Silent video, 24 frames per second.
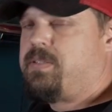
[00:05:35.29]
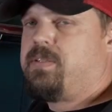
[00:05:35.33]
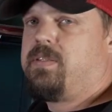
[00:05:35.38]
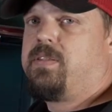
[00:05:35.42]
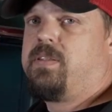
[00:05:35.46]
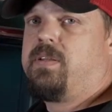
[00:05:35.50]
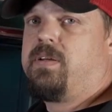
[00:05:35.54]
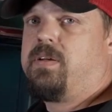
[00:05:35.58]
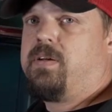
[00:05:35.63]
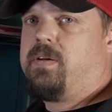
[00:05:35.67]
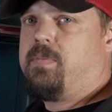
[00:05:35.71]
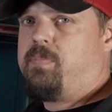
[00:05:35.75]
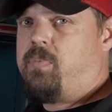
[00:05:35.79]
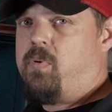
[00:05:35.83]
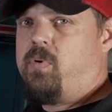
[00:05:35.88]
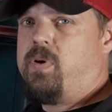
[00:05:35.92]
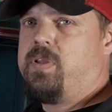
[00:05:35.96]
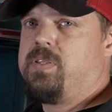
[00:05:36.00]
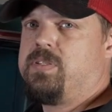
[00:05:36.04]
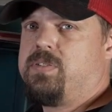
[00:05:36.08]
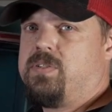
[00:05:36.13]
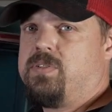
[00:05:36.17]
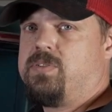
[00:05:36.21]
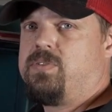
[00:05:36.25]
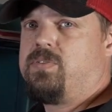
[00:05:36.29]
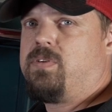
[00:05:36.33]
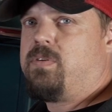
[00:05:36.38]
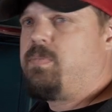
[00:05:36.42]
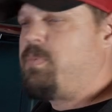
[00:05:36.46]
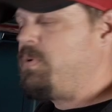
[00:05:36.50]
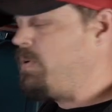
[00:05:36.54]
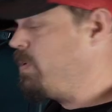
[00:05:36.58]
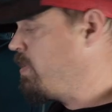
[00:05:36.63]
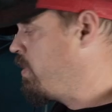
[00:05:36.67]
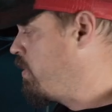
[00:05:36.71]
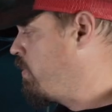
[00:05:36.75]
to the points
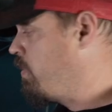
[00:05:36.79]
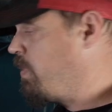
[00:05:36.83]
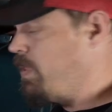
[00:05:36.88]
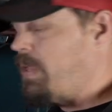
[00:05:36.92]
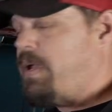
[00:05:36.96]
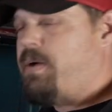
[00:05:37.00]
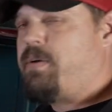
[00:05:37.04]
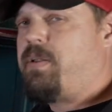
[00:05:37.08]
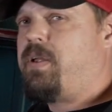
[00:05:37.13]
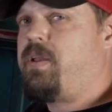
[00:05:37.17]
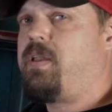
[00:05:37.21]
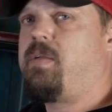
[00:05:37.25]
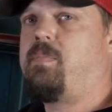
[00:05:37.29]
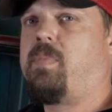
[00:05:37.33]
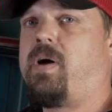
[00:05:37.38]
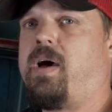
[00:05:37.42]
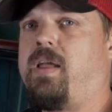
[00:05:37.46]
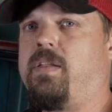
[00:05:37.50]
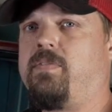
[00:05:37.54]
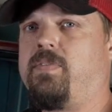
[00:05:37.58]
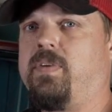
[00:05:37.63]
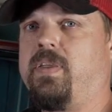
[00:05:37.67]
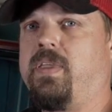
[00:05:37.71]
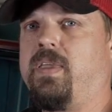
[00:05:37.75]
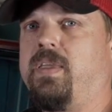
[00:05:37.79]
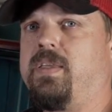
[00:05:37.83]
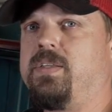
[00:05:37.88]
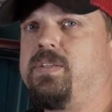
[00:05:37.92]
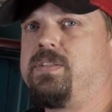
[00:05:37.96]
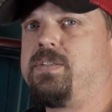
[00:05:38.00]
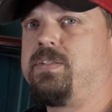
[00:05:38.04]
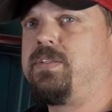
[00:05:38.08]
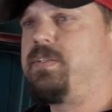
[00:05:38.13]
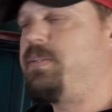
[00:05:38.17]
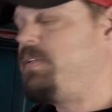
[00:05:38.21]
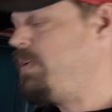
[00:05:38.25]
distributor without any
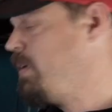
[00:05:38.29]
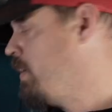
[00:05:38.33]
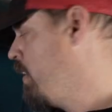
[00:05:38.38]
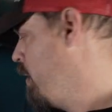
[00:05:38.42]
modification